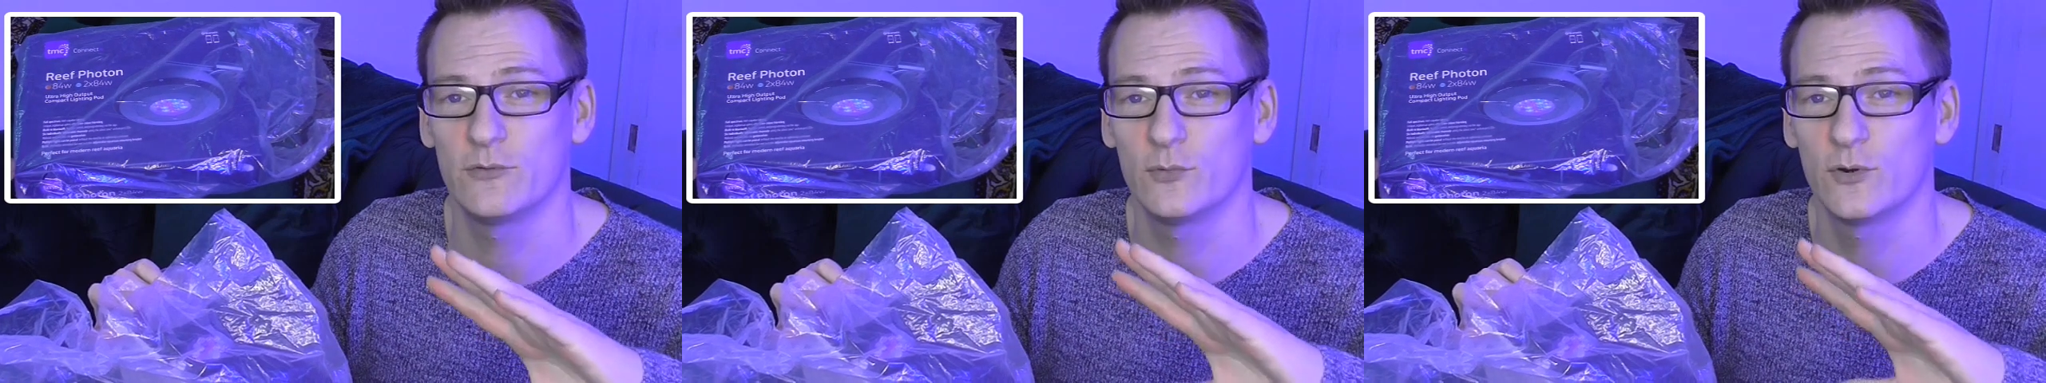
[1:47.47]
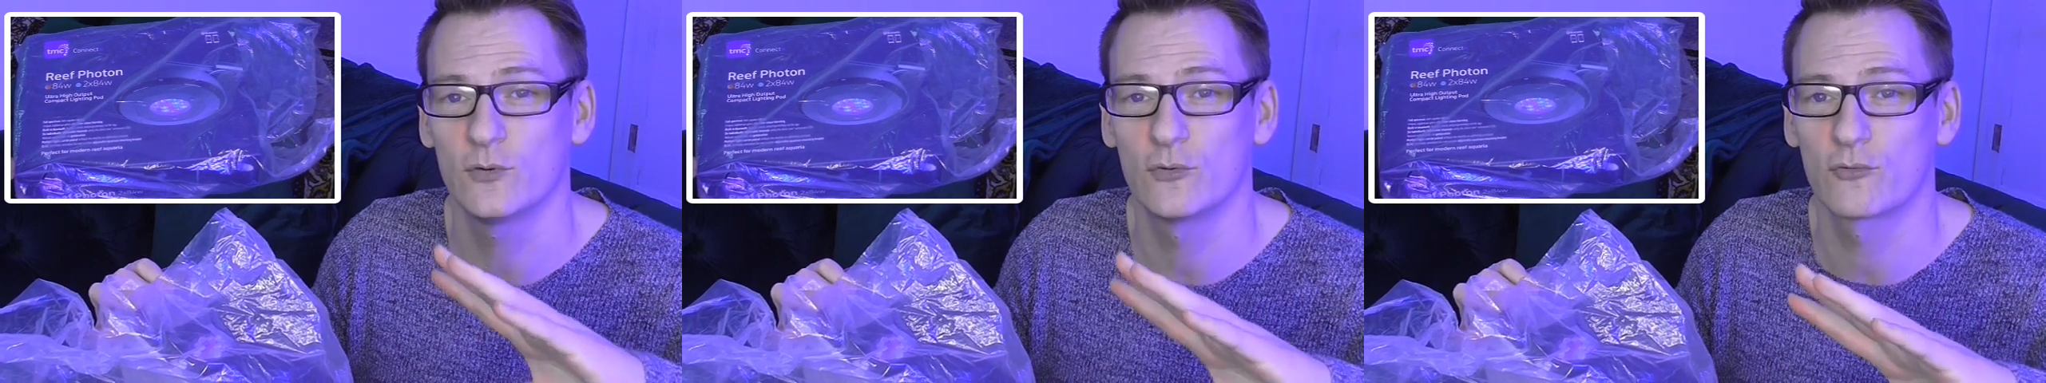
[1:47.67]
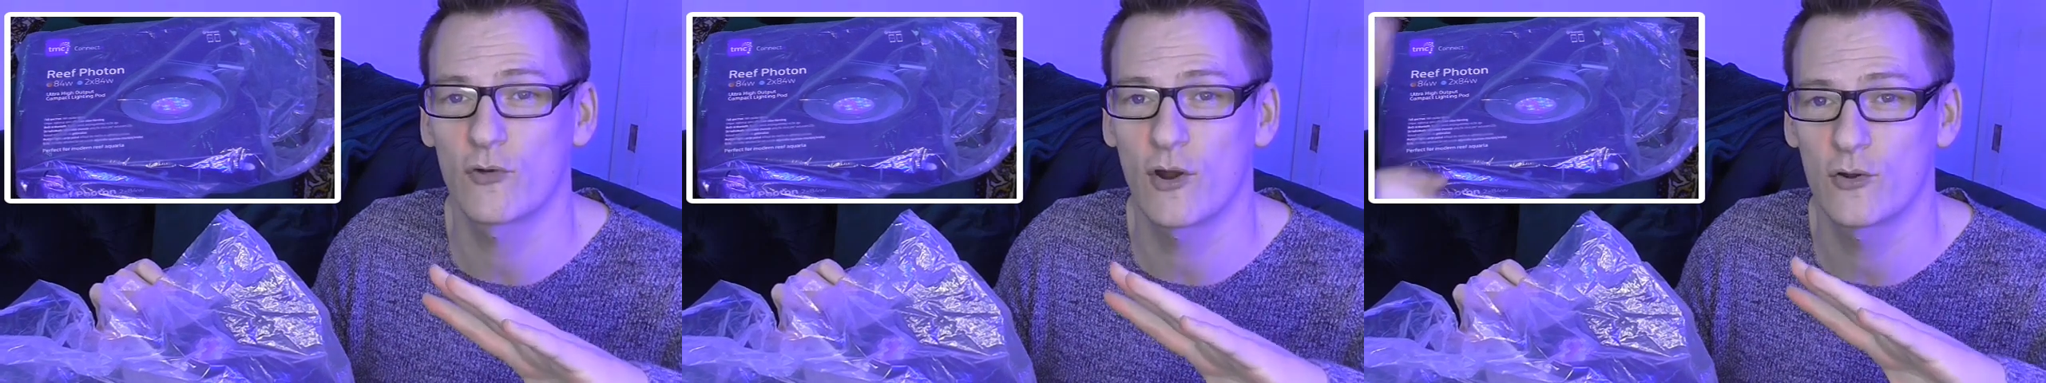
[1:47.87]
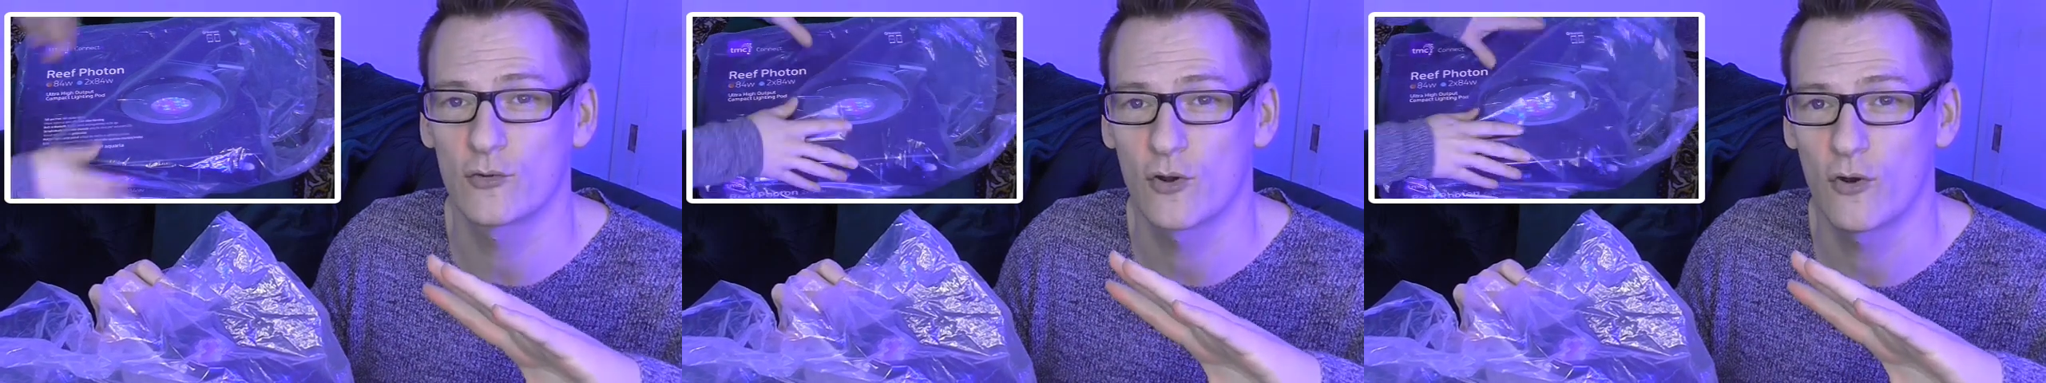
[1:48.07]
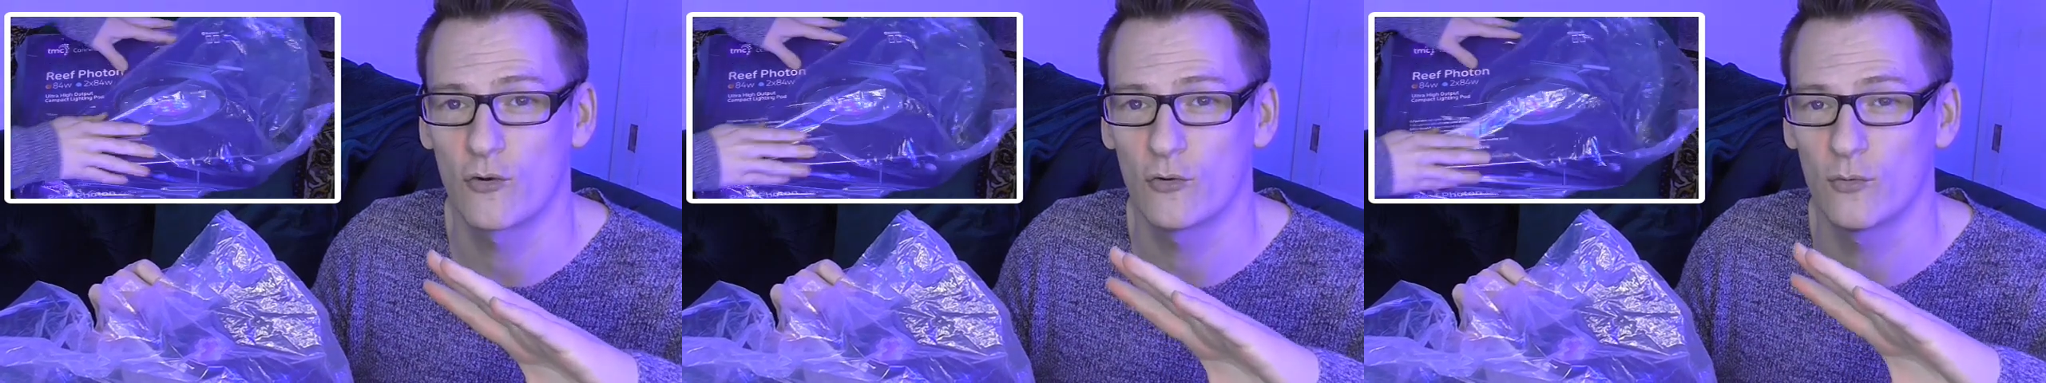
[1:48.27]
will grow
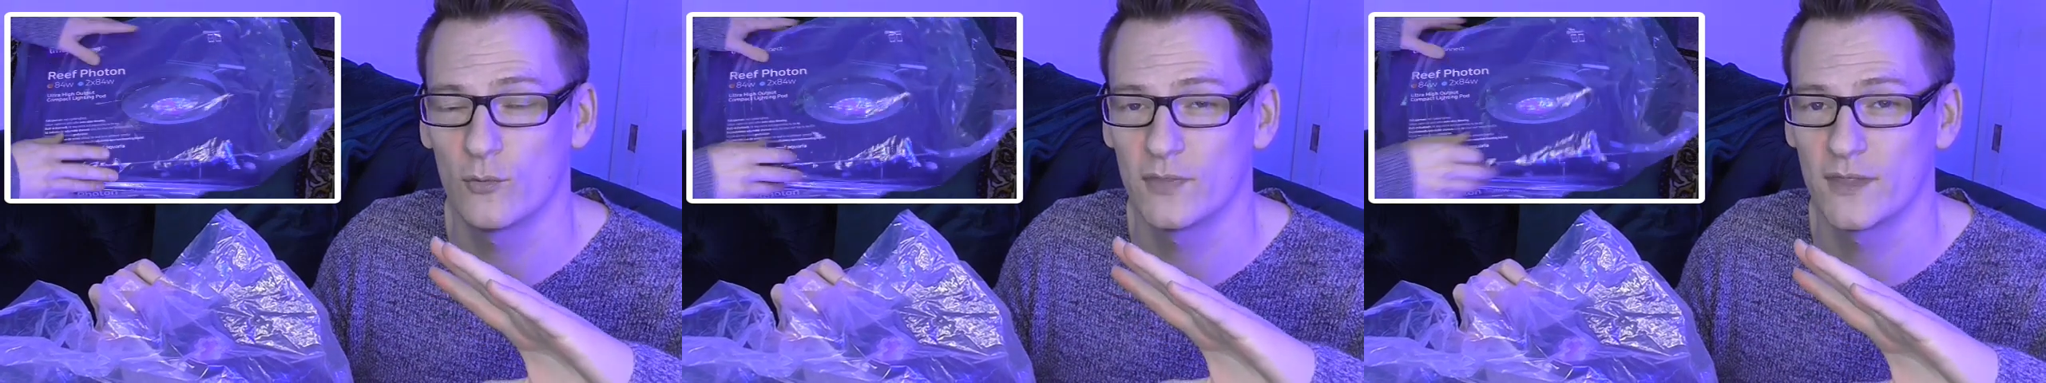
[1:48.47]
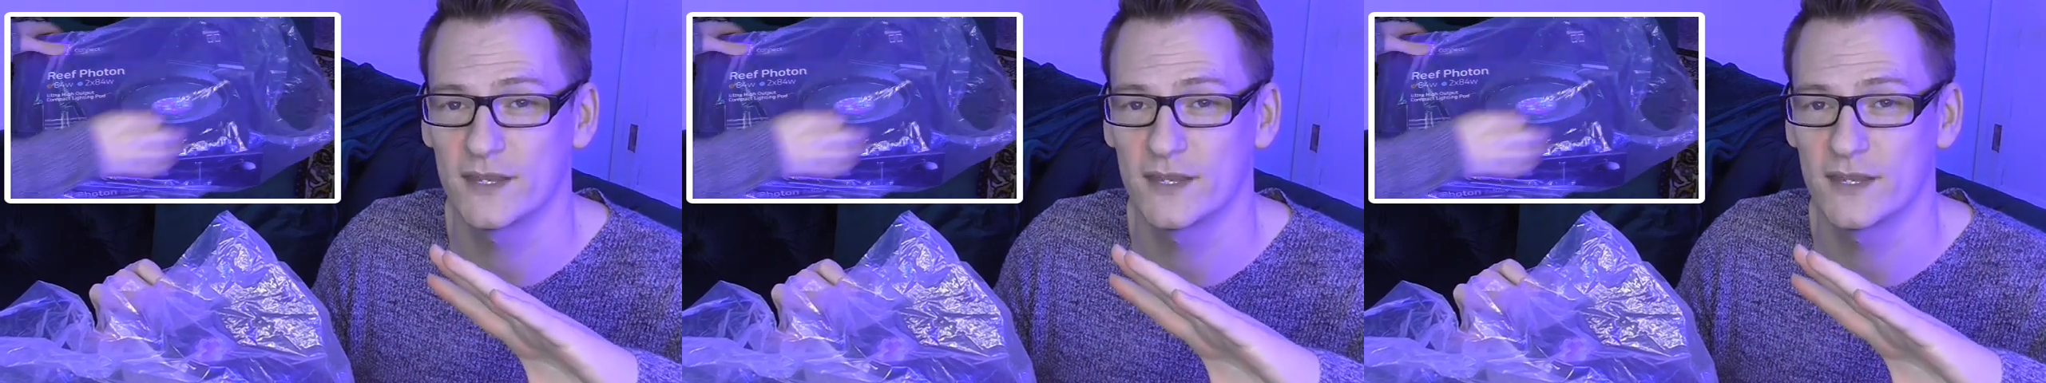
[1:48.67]
coral and